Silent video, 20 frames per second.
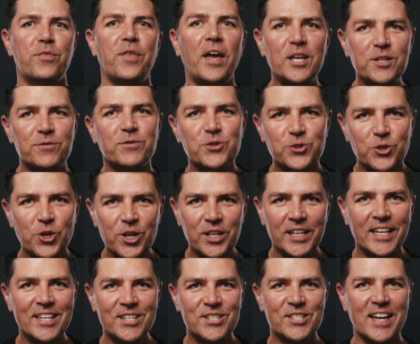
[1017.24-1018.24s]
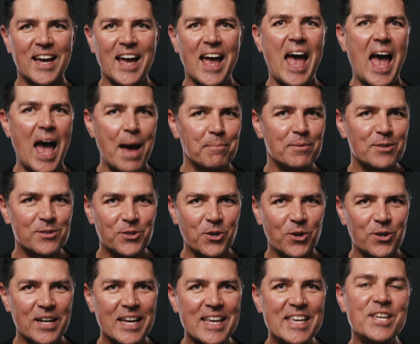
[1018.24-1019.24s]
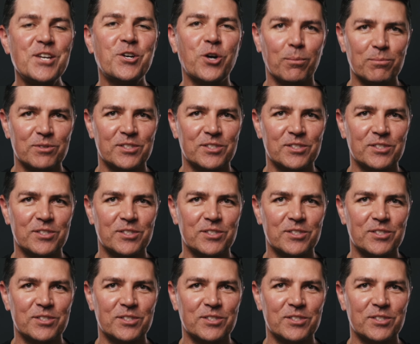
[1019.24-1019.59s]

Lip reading: Thanks for tuning into Amazon Ecom